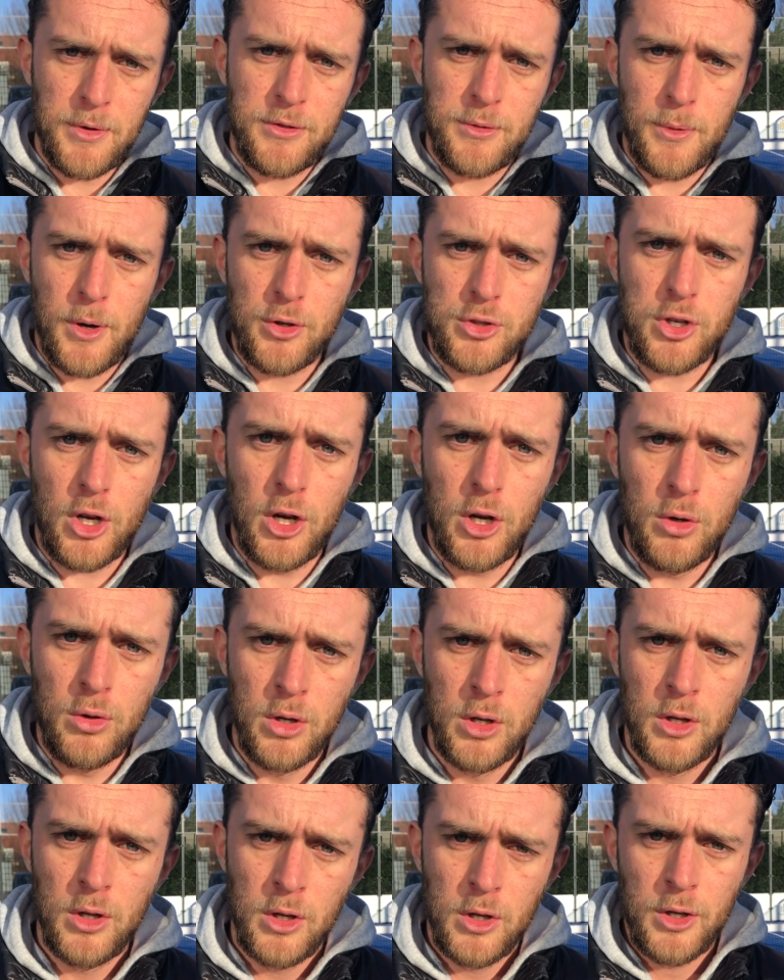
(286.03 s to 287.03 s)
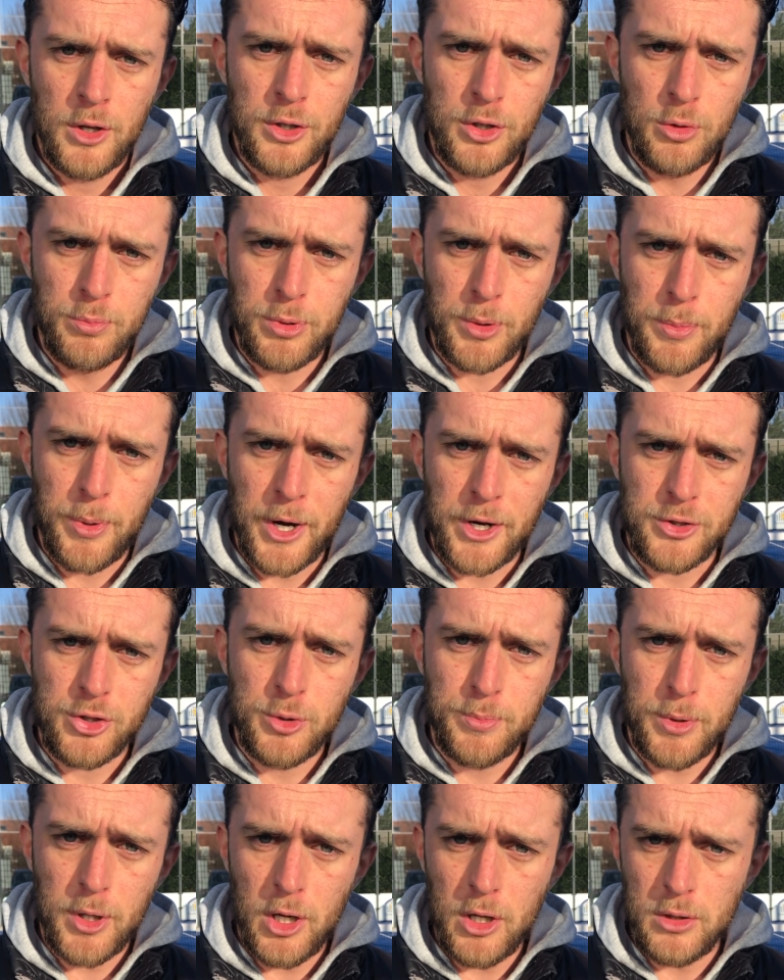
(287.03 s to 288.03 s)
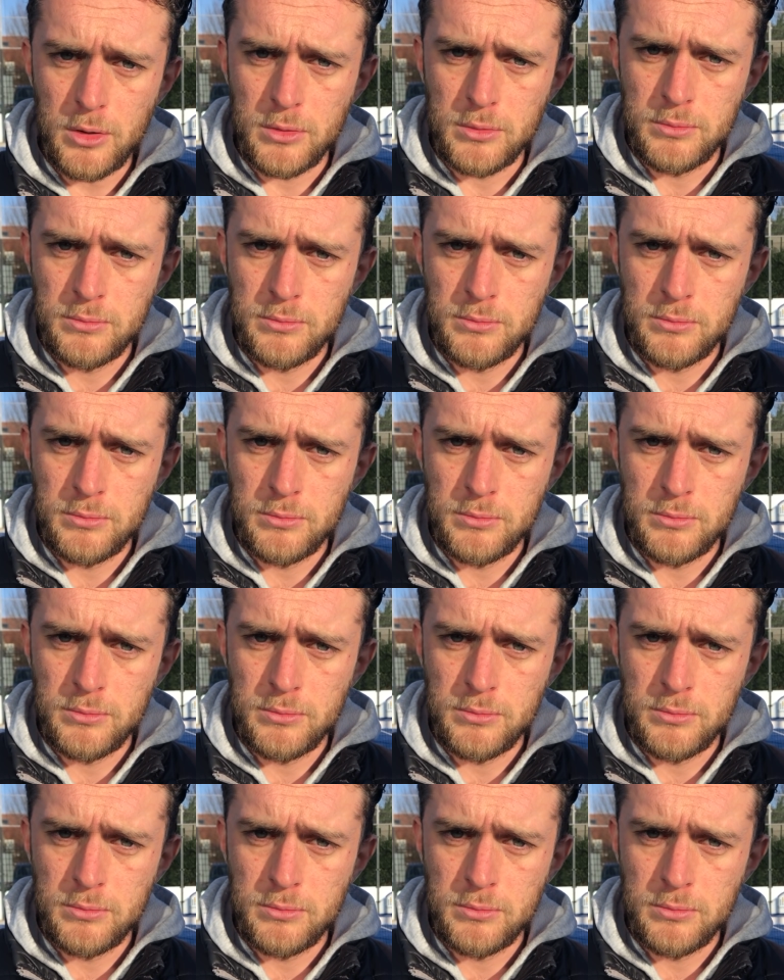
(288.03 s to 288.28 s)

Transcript: the ball is low, you prepare super low.